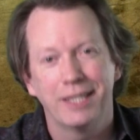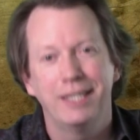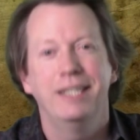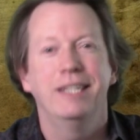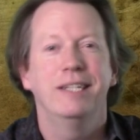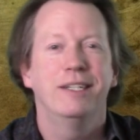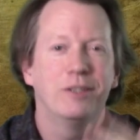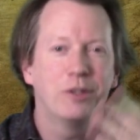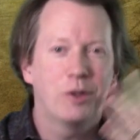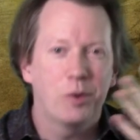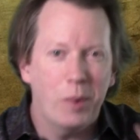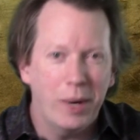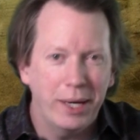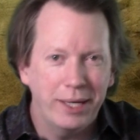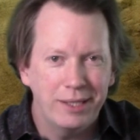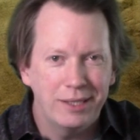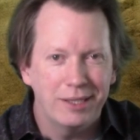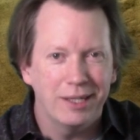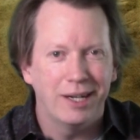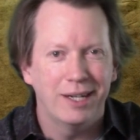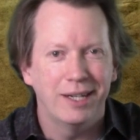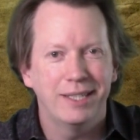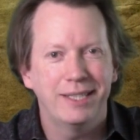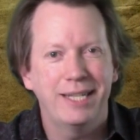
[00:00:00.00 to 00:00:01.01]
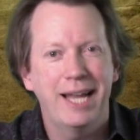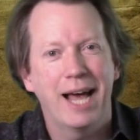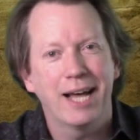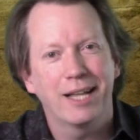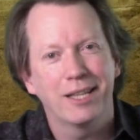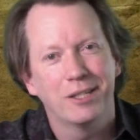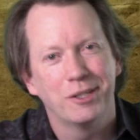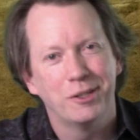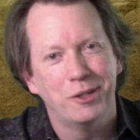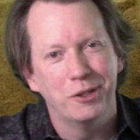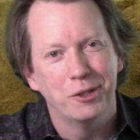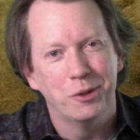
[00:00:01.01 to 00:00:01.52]
He didn't quite
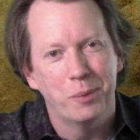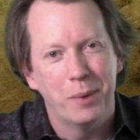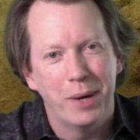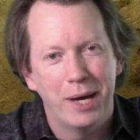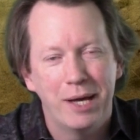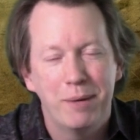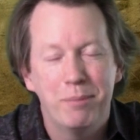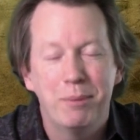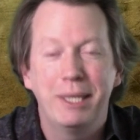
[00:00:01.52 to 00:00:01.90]
tackle it all the way,